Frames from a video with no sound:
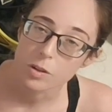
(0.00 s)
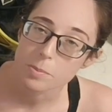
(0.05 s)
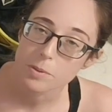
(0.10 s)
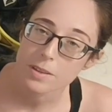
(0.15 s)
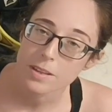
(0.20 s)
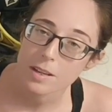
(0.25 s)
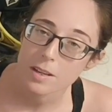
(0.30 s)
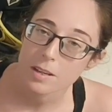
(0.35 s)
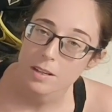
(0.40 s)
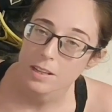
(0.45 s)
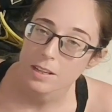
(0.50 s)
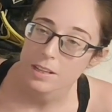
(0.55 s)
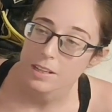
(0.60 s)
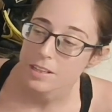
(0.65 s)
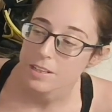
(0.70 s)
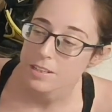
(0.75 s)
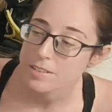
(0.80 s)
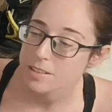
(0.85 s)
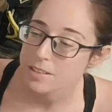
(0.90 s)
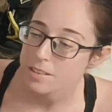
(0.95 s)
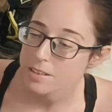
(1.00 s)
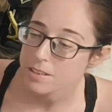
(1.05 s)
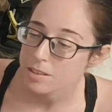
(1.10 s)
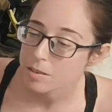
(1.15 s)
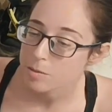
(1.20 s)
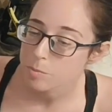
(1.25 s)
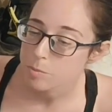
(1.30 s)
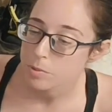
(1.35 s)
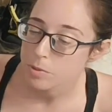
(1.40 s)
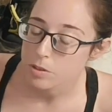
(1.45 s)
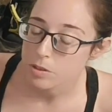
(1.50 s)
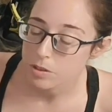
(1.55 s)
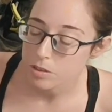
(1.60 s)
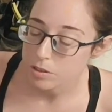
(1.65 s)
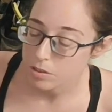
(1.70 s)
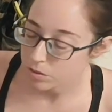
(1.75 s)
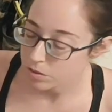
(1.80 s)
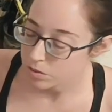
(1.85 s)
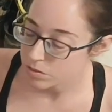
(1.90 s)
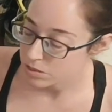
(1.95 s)
of that, like I said, the computer
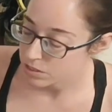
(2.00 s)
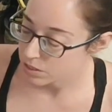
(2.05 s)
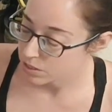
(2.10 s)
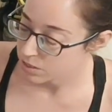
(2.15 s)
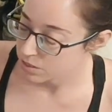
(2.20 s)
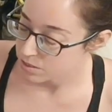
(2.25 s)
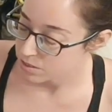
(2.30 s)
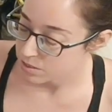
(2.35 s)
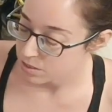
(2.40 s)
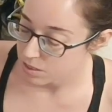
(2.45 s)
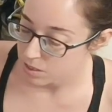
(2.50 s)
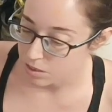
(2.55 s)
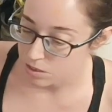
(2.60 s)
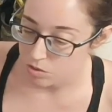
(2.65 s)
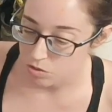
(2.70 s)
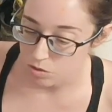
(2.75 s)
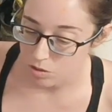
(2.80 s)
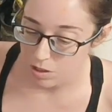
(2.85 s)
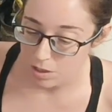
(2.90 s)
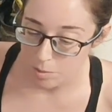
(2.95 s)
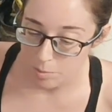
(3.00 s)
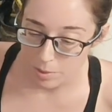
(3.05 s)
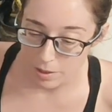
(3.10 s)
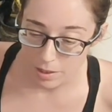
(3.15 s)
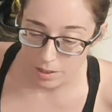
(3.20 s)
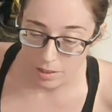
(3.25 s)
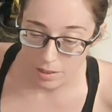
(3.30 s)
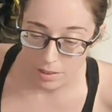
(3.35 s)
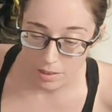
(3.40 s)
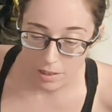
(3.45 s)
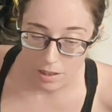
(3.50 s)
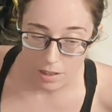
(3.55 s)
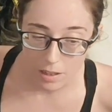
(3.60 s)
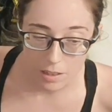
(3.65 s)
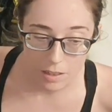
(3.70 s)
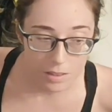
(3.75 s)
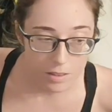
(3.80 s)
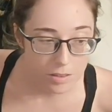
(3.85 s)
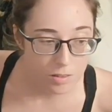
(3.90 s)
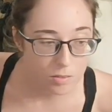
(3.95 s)
goes in the Stinger dry bag,
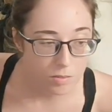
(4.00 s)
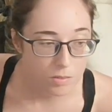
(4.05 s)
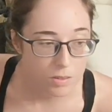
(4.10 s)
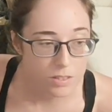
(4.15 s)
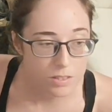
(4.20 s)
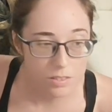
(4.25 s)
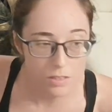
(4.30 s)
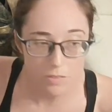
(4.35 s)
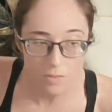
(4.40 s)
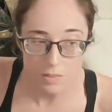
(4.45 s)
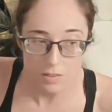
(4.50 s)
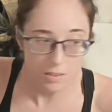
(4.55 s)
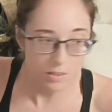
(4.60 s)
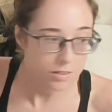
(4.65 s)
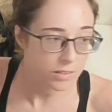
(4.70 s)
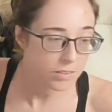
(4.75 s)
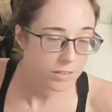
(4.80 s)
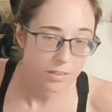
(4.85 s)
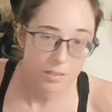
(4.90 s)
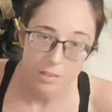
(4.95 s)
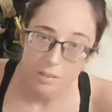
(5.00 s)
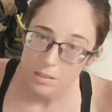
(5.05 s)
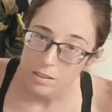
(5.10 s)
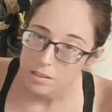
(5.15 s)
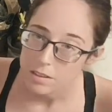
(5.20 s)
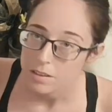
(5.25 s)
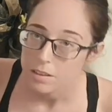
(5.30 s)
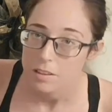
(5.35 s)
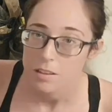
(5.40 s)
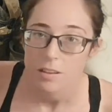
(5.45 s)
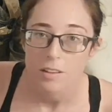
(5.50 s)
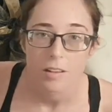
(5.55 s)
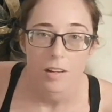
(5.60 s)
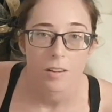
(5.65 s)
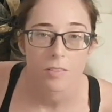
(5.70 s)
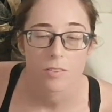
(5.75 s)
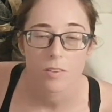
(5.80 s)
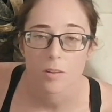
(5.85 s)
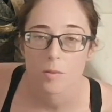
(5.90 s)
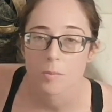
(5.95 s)
and the rest of it, I've
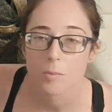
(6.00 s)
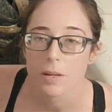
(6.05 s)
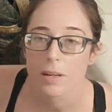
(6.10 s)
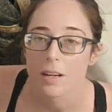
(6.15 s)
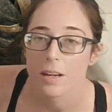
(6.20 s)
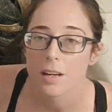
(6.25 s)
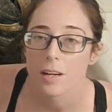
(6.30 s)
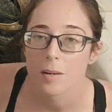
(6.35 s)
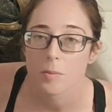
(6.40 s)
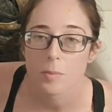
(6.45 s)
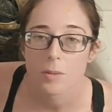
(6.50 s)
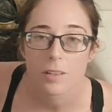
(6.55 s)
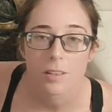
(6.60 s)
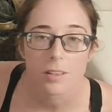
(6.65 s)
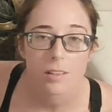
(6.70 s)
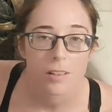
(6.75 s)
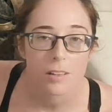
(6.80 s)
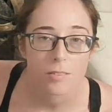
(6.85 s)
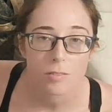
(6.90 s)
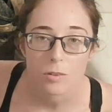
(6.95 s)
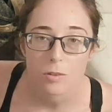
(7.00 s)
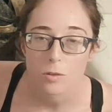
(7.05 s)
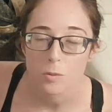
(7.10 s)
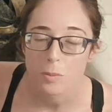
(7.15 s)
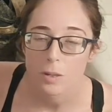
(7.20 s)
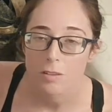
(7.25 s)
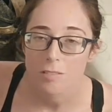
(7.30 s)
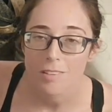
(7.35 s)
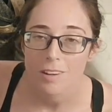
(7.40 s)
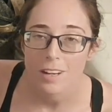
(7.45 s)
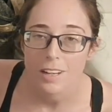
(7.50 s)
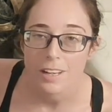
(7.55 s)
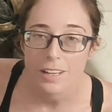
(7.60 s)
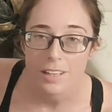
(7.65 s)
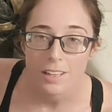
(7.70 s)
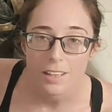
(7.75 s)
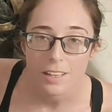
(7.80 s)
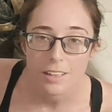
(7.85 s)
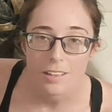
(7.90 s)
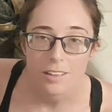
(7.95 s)
got my armor, I've got all my riding
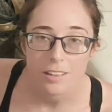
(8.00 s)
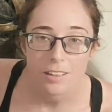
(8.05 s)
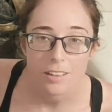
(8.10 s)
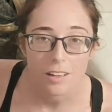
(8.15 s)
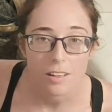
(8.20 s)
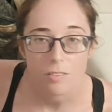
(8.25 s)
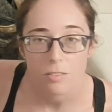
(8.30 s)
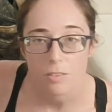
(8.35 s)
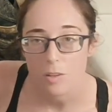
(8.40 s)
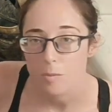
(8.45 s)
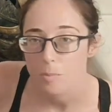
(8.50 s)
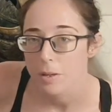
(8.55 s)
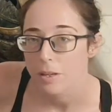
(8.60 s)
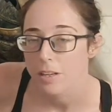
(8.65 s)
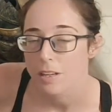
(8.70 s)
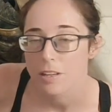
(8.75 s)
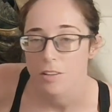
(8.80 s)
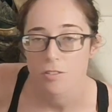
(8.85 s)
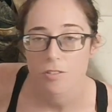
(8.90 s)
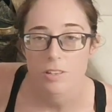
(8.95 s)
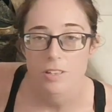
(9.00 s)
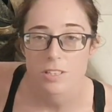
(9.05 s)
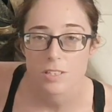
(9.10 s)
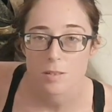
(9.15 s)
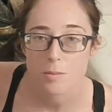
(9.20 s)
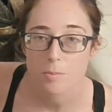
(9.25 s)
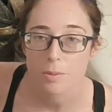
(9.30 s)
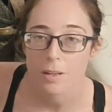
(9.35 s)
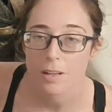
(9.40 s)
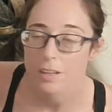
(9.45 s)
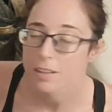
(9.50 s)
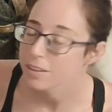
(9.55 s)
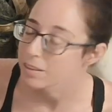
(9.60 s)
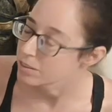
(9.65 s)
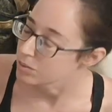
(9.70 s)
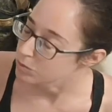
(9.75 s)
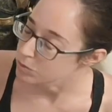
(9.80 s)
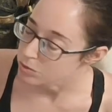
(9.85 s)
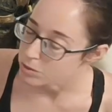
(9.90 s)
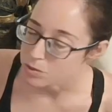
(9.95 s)
gear, I've got my hydration pack, it
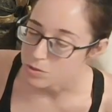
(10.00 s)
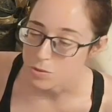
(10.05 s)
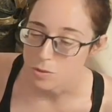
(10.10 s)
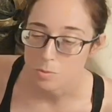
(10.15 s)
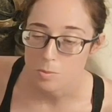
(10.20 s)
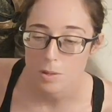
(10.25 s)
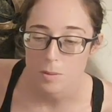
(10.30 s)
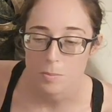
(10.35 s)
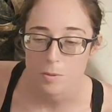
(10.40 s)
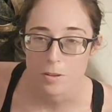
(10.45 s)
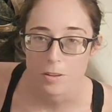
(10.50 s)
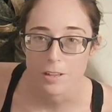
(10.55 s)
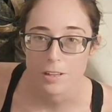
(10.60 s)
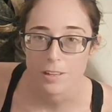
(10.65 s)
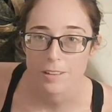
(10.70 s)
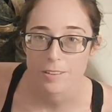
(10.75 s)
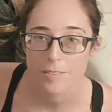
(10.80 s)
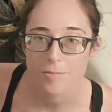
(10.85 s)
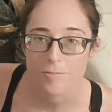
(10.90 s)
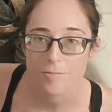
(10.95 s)
all goes on my body.